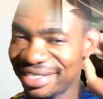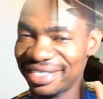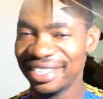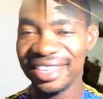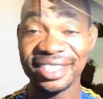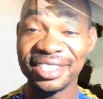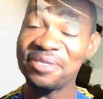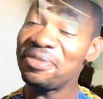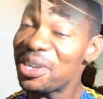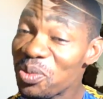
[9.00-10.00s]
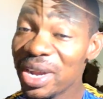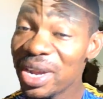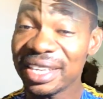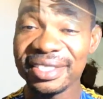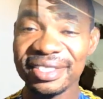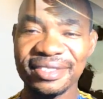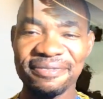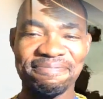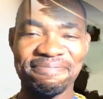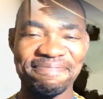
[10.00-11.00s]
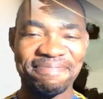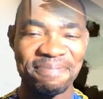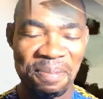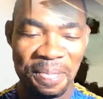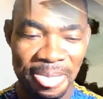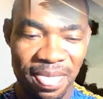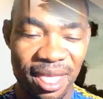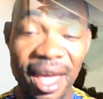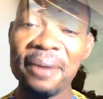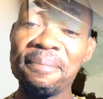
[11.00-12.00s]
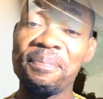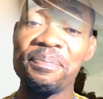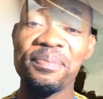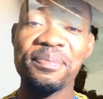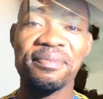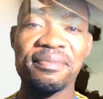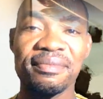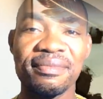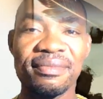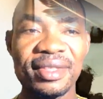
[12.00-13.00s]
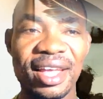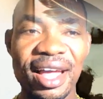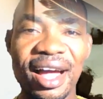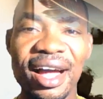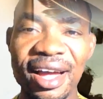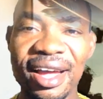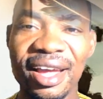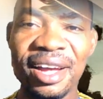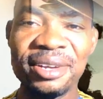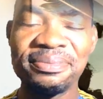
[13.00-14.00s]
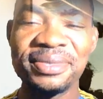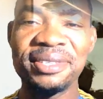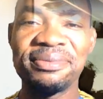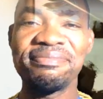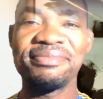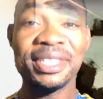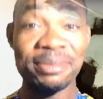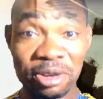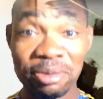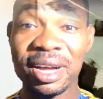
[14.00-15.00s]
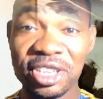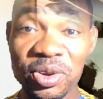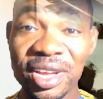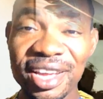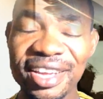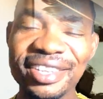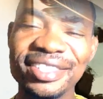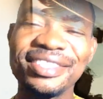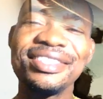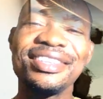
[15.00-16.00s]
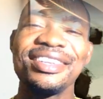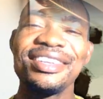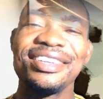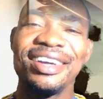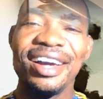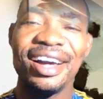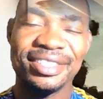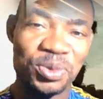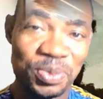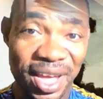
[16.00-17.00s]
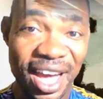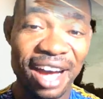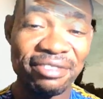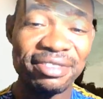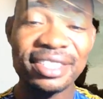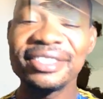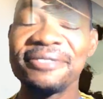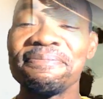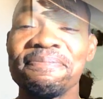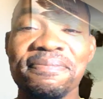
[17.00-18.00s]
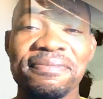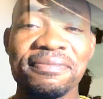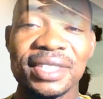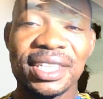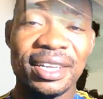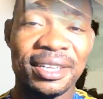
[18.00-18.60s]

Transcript: in different ways. Yeah, I am Tim Tokwadui, and we'll be having um,